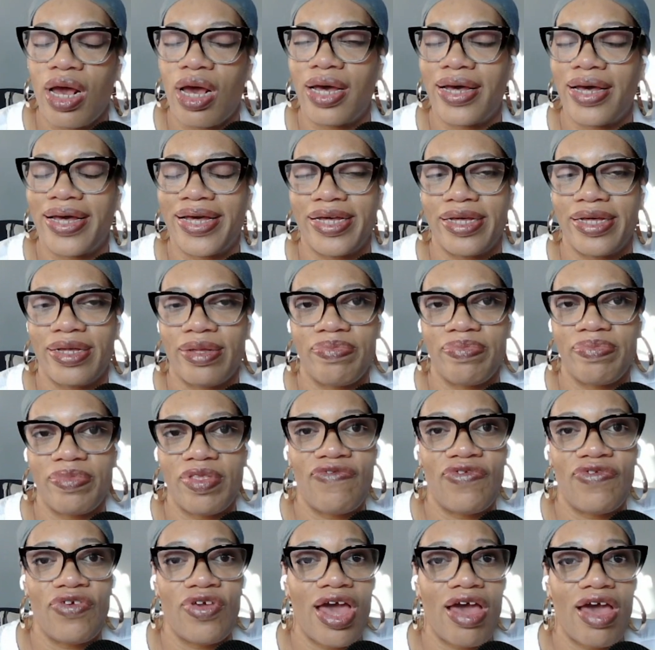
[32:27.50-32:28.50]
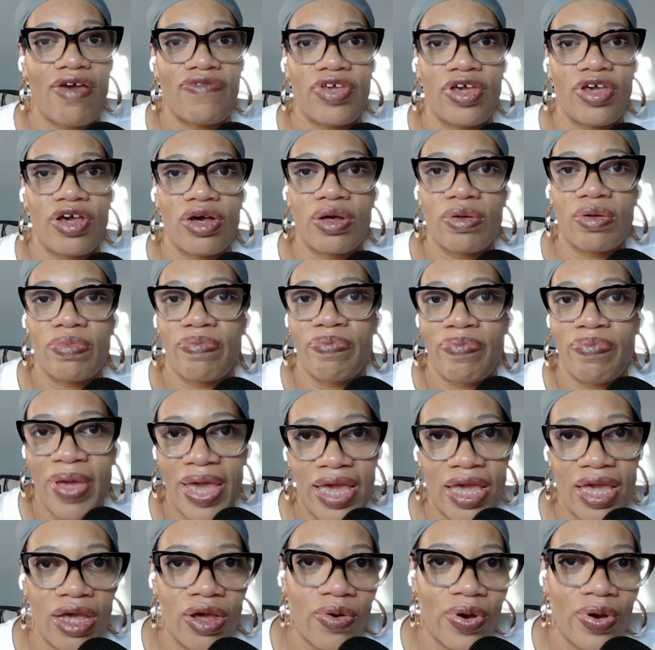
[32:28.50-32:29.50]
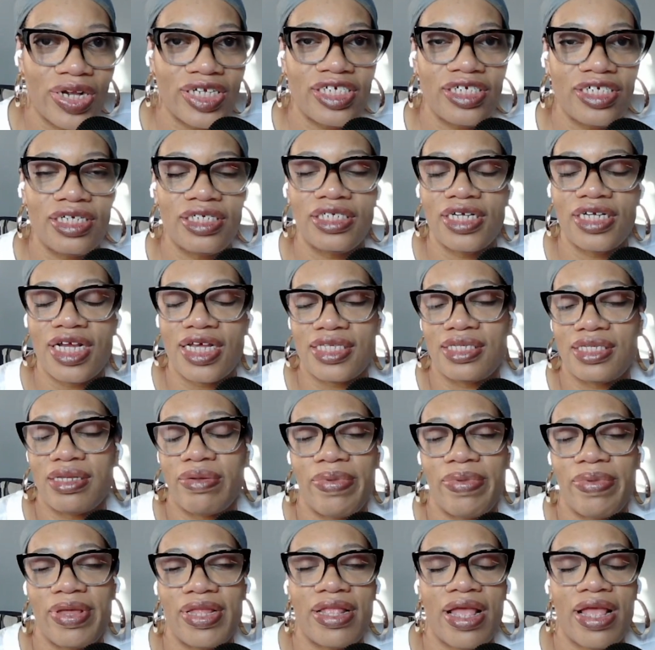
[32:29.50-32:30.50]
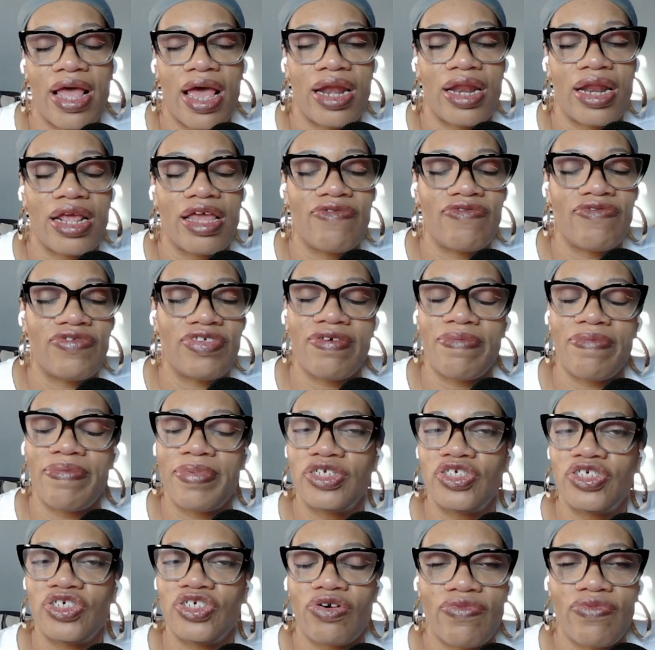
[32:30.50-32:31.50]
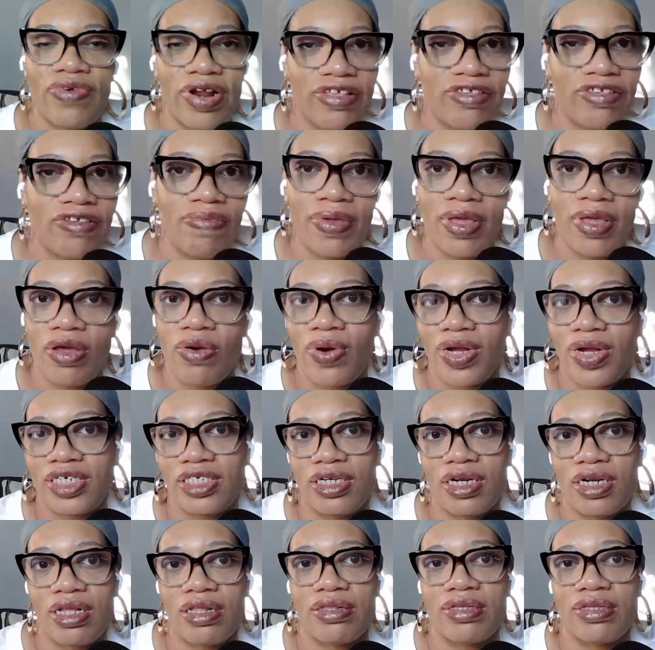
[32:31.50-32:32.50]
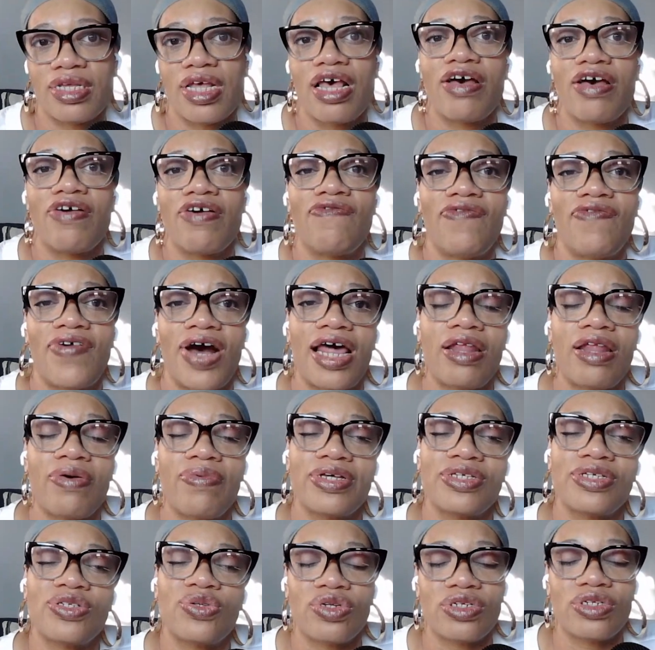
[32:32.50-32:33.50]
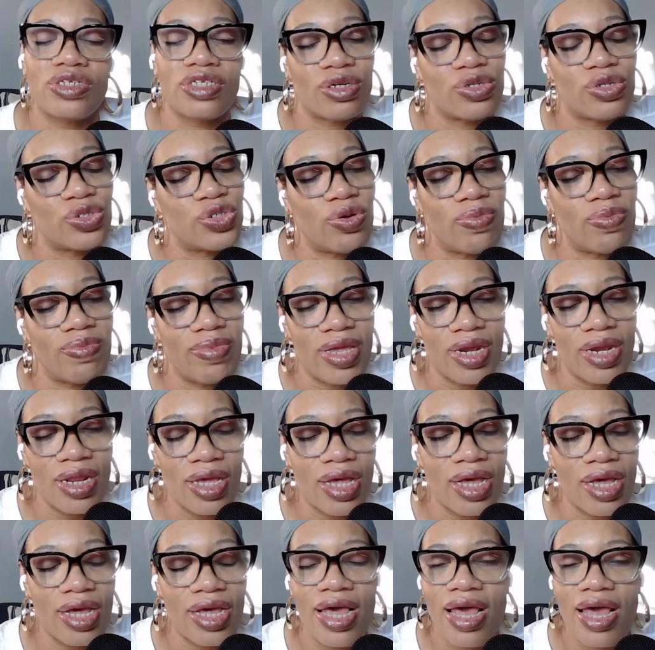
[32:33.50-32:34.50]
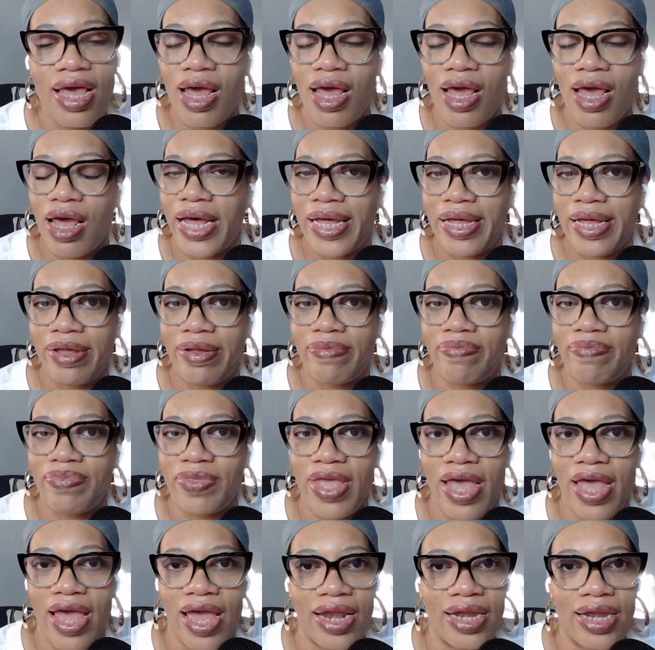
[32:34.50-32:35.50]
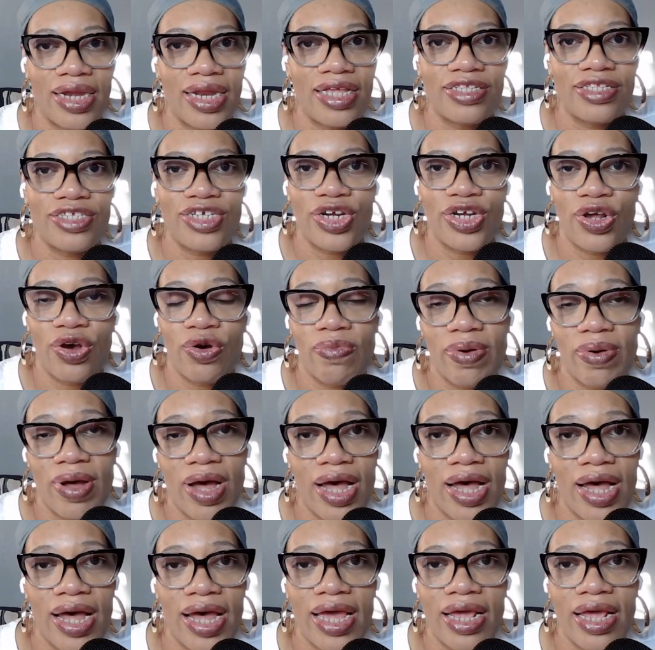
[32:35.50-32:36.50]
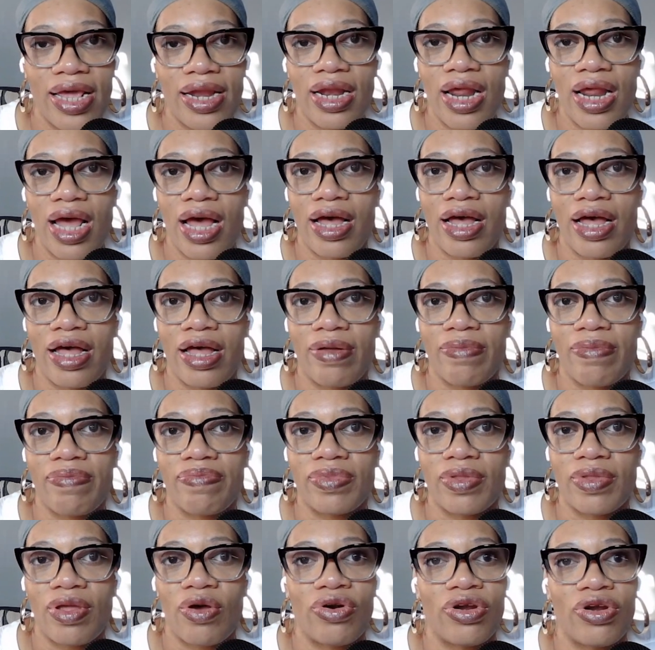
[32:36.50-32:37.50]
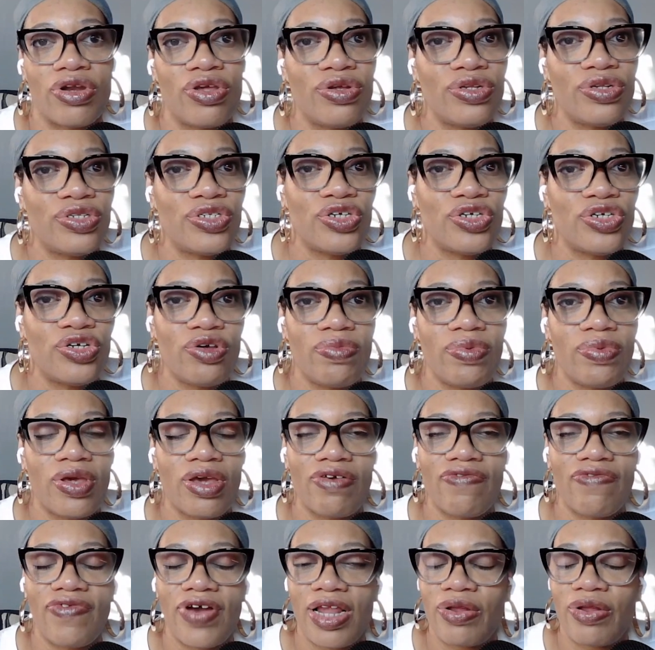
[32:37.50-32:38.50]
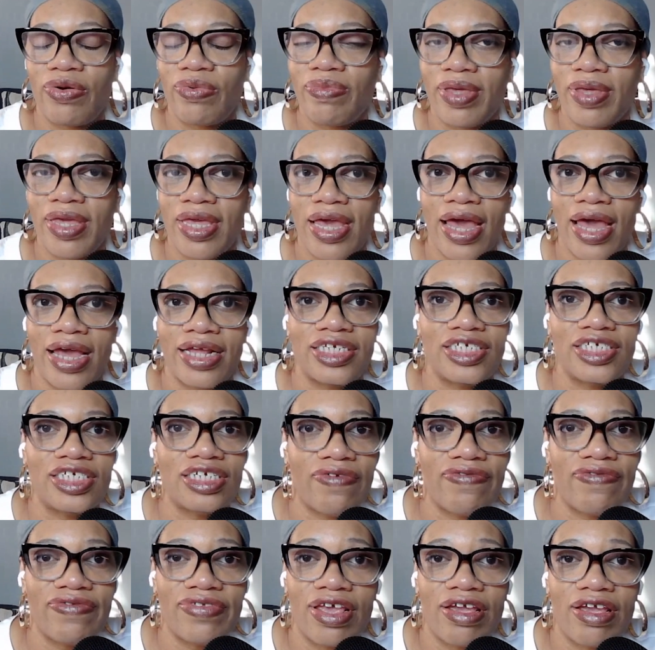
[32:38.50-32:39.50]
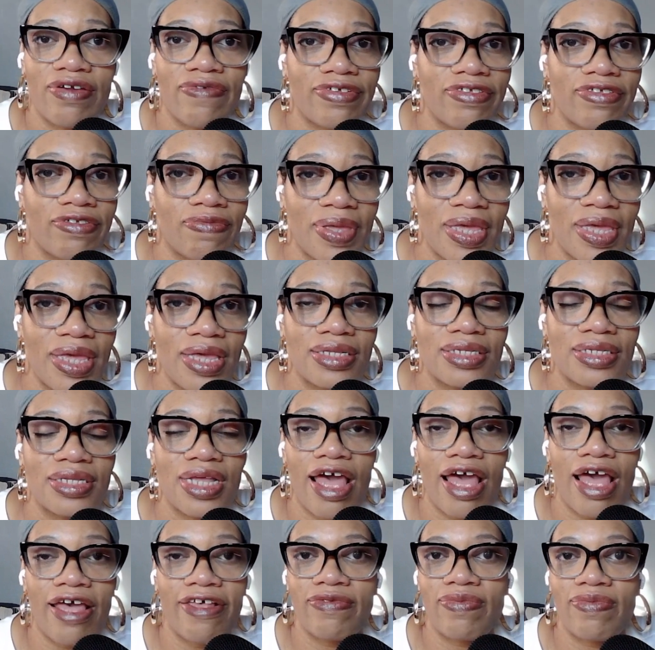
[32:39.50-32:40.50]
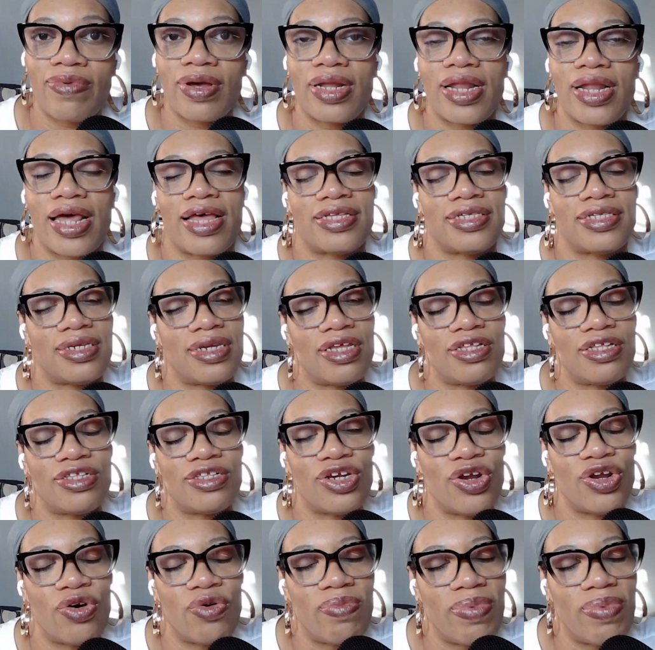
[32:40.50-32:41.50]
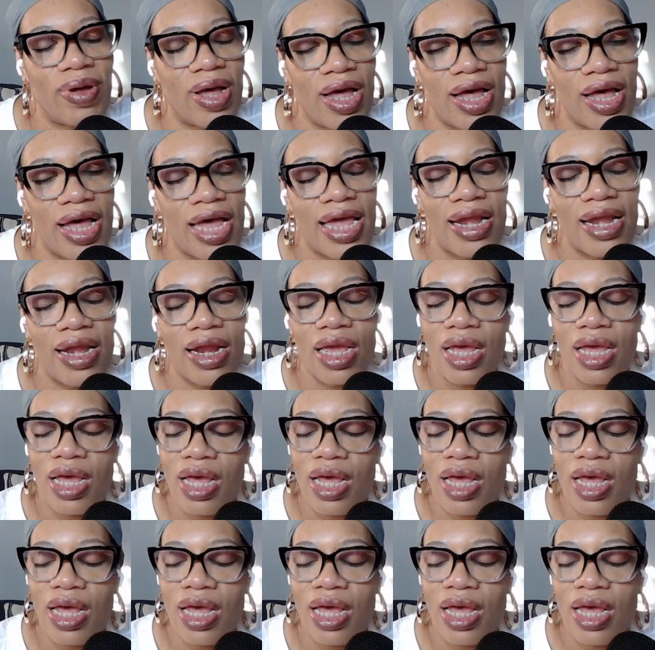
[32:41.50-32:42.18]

Um, if you have your baking questions, yes, submit that. If submit your recipe questions, follow us on social media um, at Knead to Know Pod um, on YouTube. You can follow me at Chef Sahera Speaks as well as Knead to Know Pod.